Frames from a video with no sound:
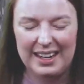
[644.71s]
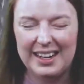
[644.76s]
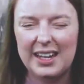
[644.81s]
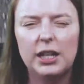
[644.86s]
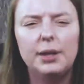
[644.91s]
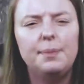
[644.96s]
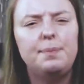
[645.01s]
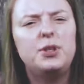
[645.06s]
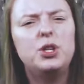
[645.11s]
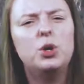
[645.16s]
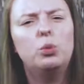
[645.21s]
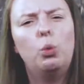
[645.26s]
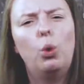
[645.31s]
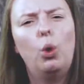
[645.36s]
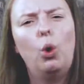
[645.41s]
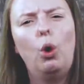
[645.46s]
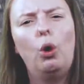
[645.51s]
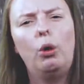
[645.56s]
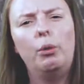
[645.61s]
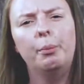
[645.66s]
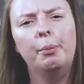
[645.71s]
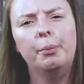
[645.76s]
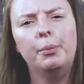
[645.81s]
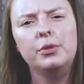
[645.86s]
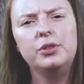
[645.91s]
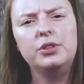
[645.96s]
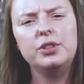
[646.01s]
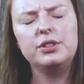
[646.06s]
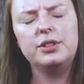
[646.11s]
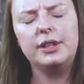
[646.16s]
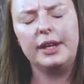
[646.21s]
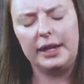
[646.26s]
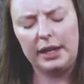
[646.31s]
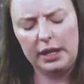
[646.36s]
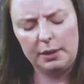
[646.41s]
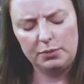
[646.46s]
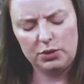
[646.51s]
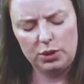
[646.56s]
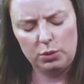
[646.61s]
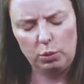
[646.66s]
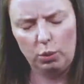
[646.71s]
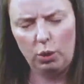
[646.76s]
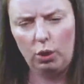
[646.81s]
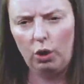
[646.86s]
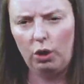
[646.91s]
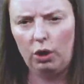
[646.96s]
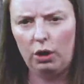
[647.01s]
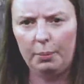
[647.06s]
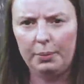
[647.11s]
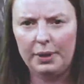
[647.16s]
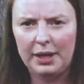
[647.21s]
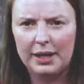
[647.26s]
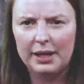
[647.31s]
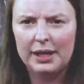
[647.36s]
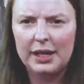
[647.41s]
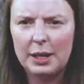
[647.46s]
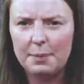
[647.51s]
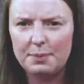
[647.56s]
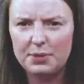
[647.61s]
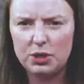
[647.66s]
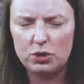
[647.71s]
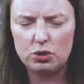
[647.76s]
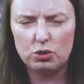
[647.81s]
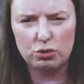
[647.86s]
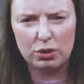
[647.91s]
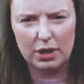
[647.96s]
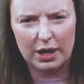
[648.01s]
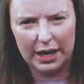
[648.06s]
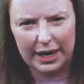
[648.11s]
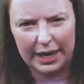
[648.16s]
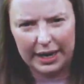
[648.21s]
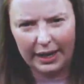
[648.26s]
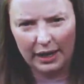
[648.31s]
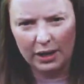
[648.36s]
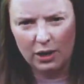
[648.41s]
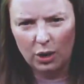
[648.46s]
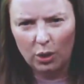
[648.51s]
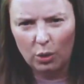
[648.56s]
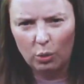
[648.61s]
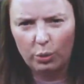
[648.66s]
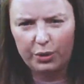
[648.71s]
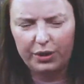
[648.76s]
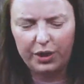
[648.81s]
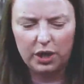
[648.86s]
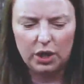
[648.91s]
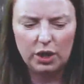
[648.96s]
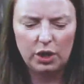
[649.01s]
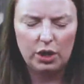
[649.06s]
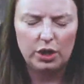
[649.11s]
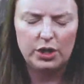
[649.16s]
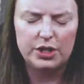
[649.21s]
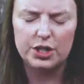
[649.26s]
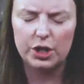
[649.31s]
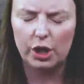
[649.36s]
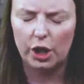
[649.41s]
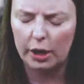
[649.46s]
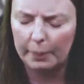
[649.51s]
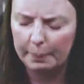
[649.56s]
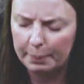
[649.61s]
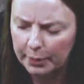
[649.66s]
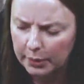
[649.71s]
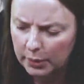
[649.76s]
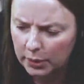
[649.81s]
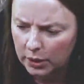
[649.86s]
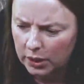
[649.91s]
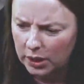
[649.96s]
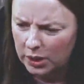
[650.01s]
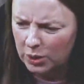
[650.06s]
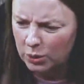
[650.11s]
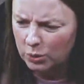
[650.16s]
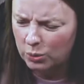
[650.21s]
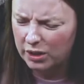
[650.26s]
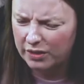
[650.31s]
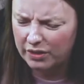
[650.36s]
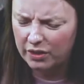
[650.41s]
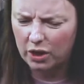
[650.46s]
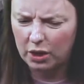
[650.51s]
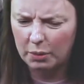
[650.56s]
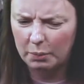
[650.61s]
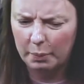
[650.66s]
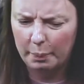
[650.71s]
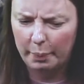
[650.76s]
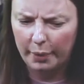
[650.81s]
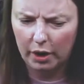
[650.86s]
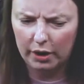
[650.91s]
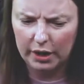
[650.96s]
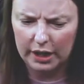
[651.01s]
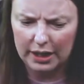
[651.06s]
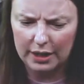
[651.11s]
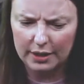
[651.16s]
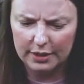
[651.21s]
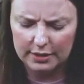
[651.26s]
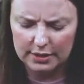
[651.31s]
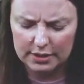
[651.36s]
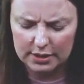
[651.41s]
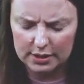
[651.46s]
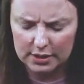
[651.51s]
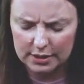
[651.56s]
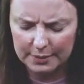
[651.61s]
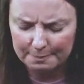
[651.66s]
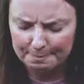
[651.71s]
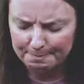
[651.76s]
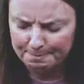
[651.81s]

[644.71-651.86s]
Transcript: Keeps you warm, doesn't it? Keeps you warm, keeps you dry with your hood up. What have I got in my pockets?